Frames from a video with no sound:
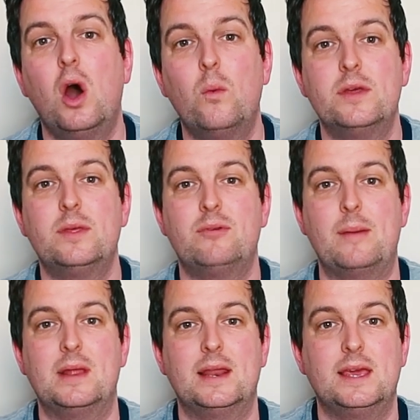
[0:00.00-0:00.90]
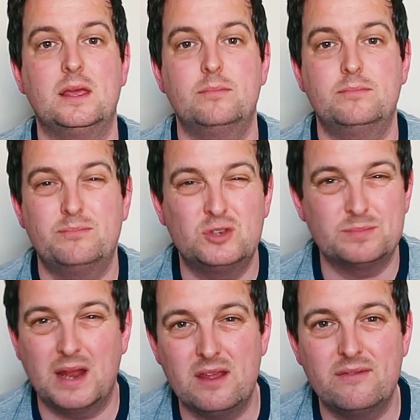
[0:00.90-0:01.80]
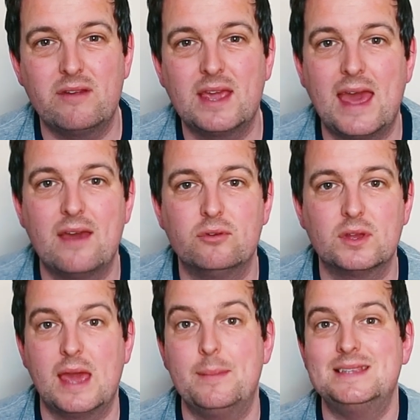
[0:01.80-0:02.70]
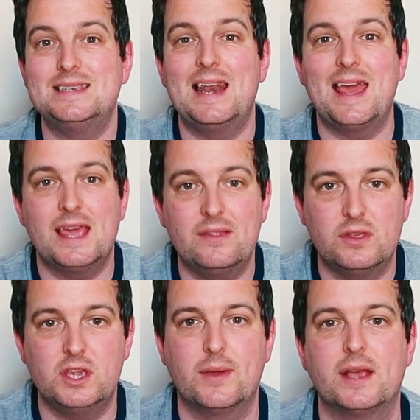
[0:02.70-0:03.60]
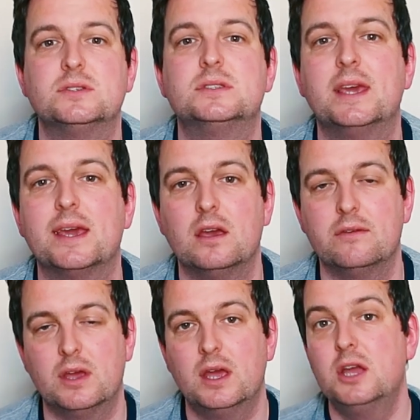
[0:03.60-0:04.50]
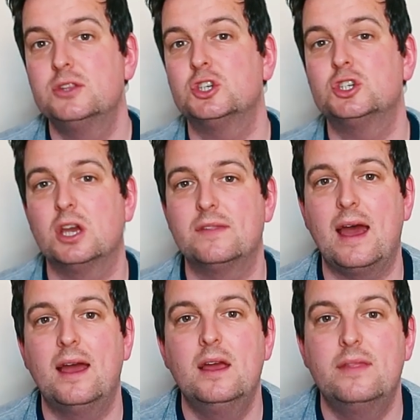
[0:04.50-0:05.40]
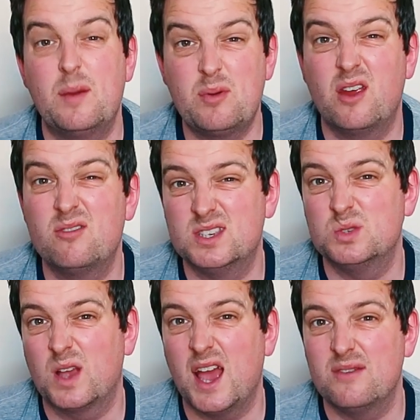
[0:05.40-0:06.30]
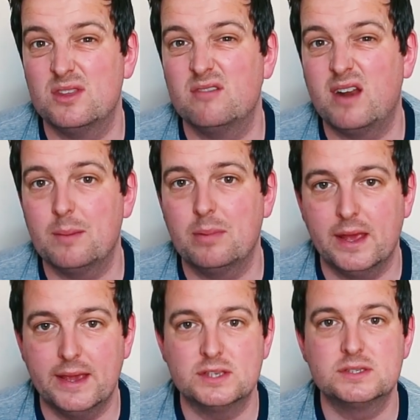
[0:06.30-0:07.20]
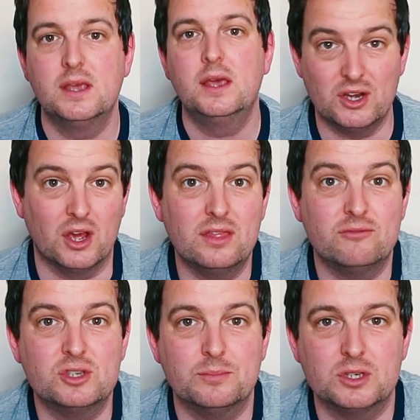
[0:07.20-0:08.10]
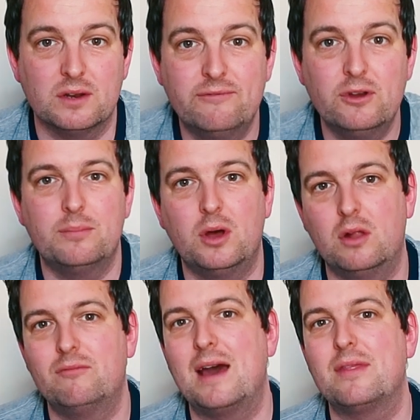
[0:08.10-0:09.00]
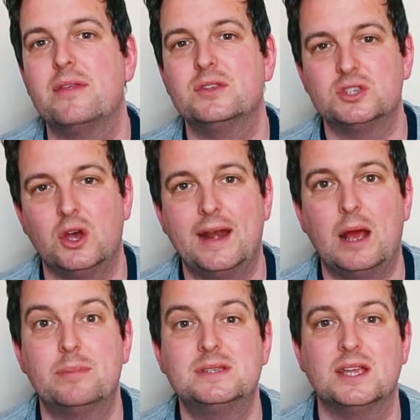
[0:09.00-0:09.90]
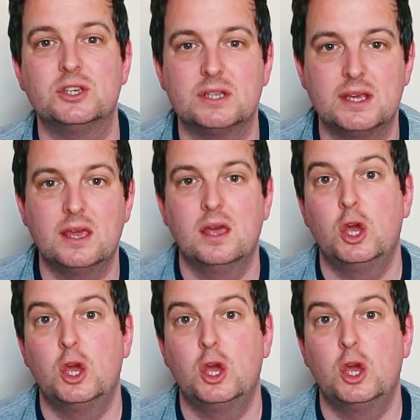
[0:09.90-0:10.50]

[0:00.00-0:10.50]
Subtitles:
Or will the Premier League just playing a very careful game in delaying the Newcastle takeover to show that their priorities were kind of in the right place, you know, in the resumption of football rather than sorting out potentially